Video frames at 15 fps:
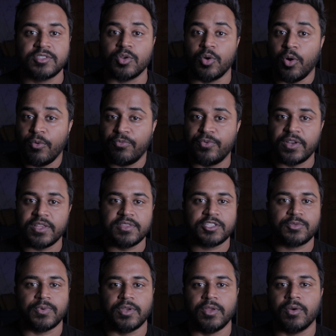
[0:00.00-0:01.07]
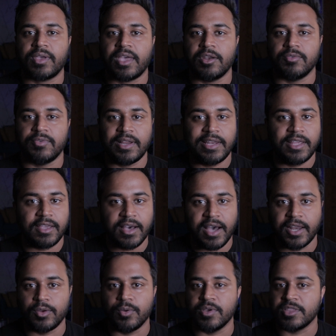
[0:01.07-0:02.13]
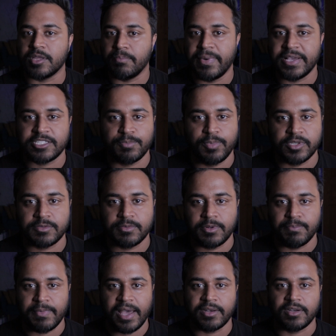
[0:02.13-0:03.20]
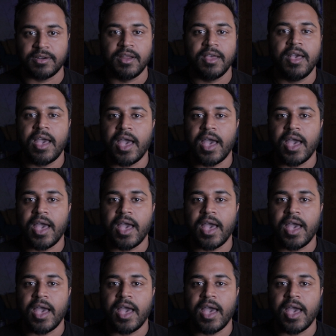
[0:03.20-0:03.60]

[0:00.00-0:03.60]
so hopefully this video can really guide you in the best possible manner